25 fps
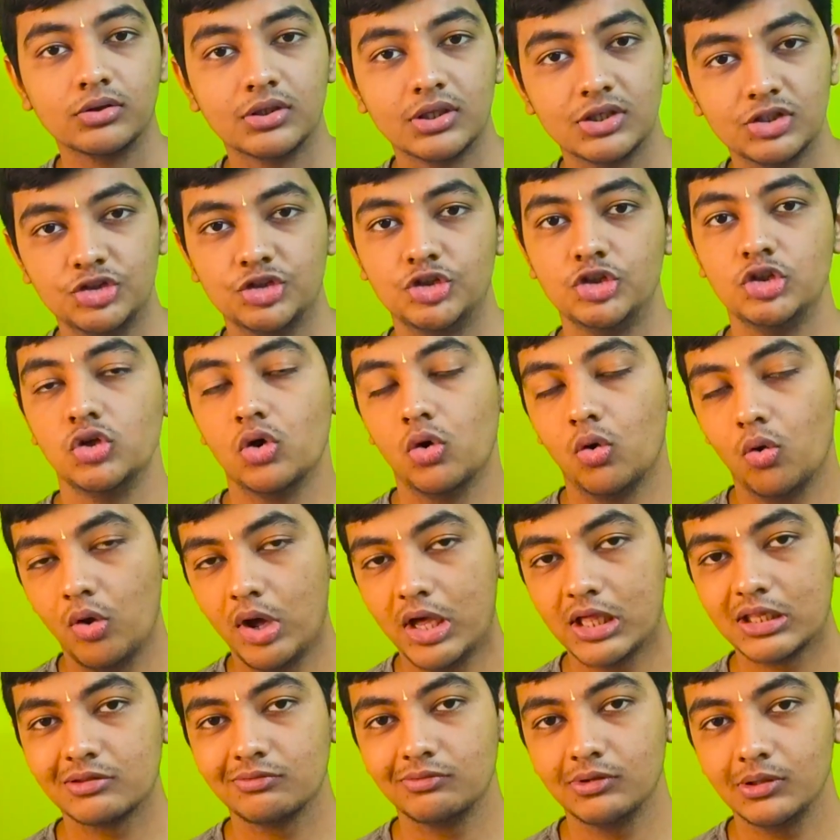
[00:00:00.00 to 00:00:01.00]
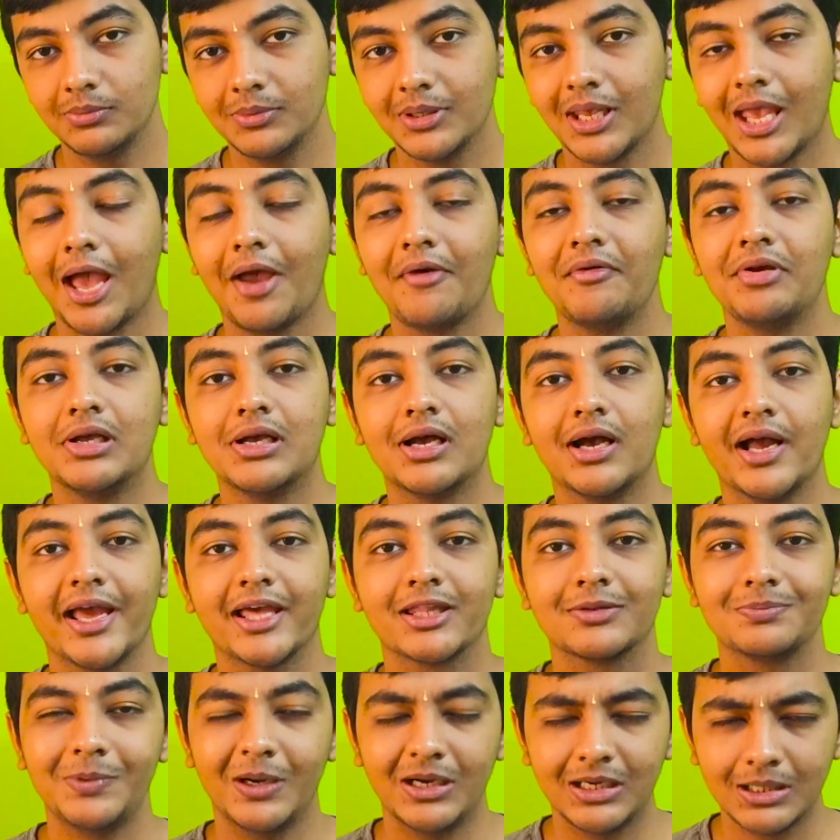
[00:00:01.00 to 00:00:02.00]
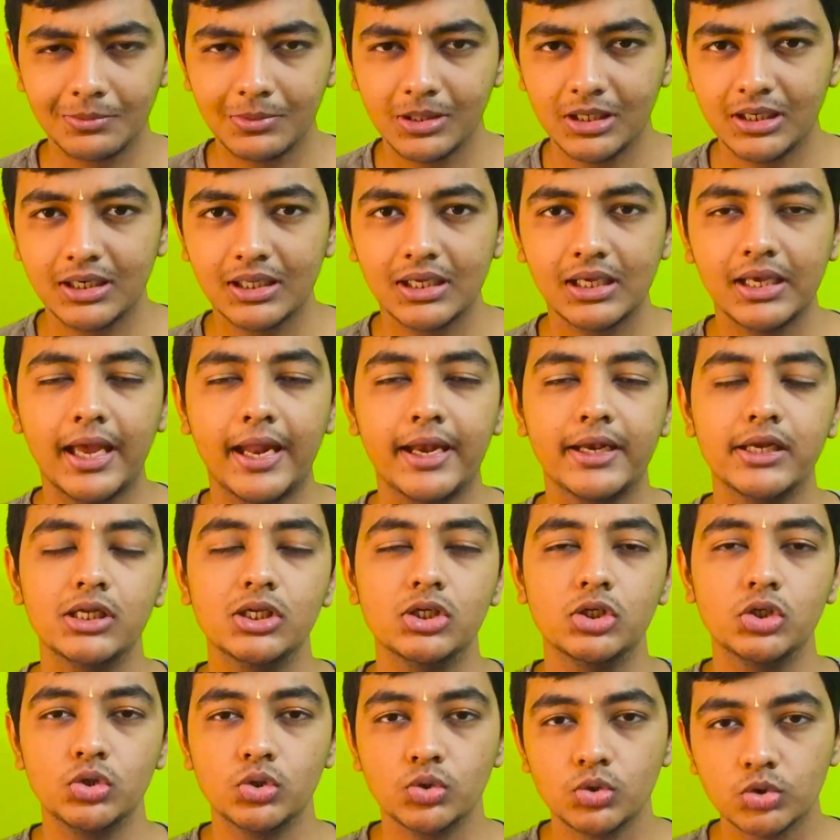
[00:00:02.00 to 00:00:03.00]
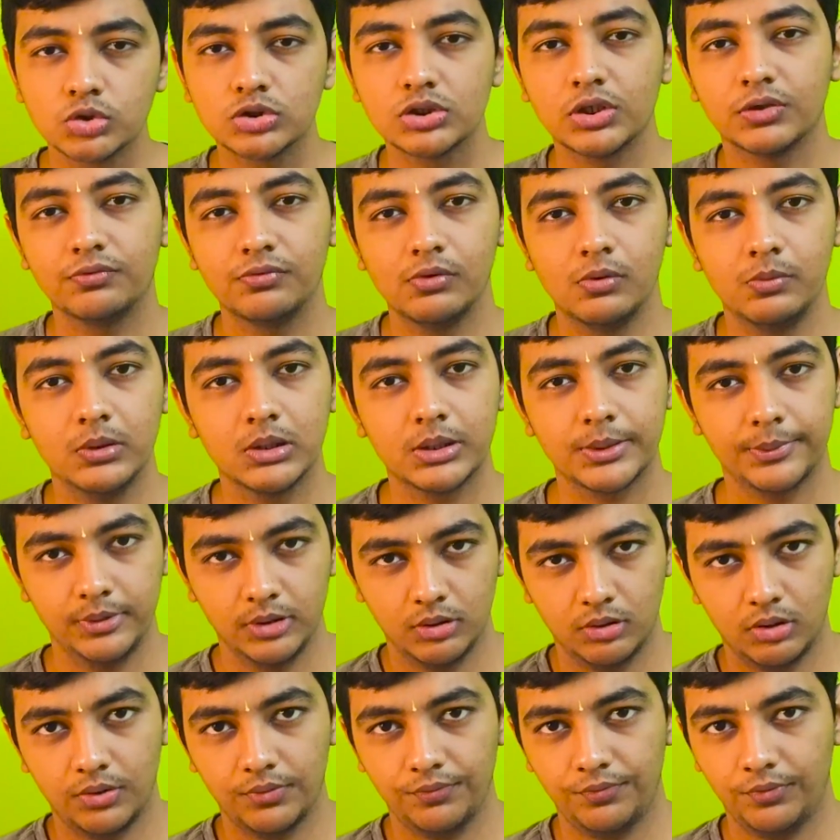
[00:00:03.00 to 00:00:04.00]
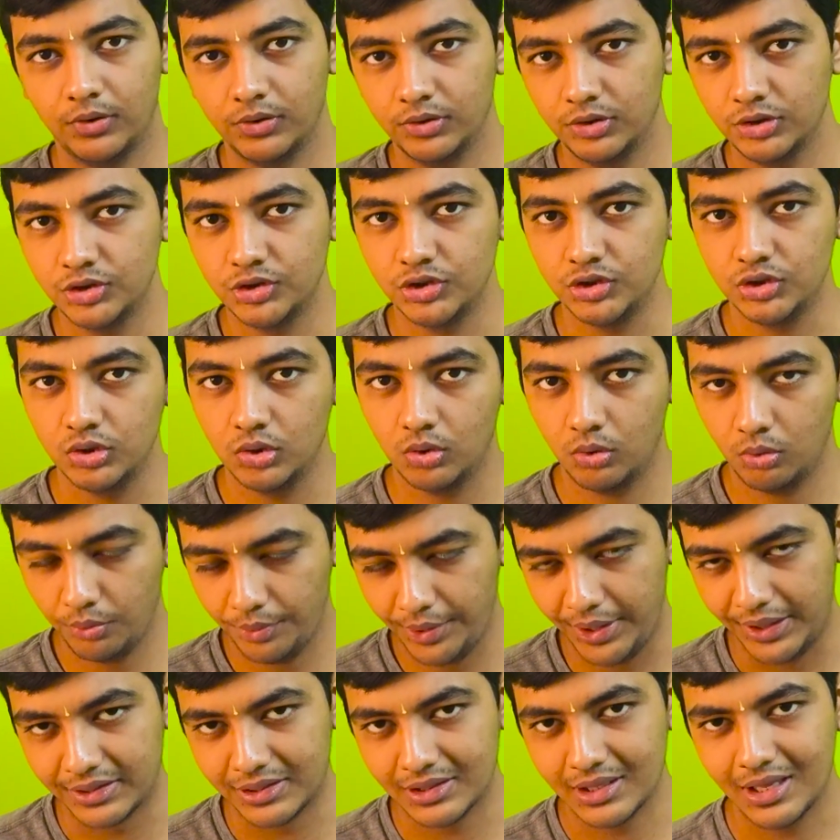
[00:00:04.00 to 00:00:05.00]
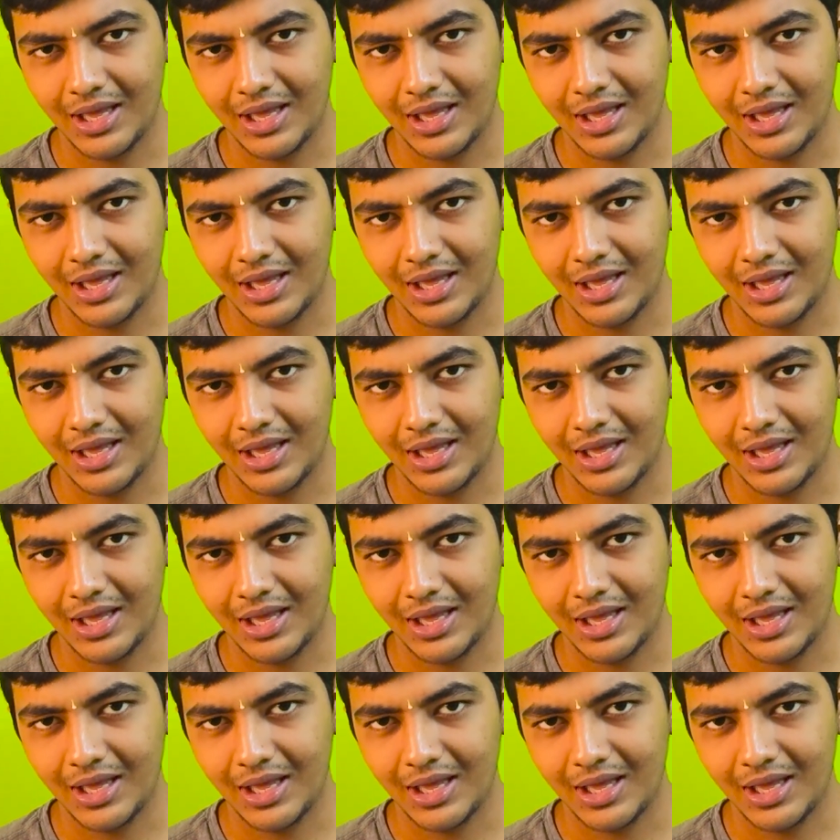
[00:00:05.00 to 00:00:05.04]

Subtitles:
the GOS will be having expandability and new stuff will be coming on for the GOS,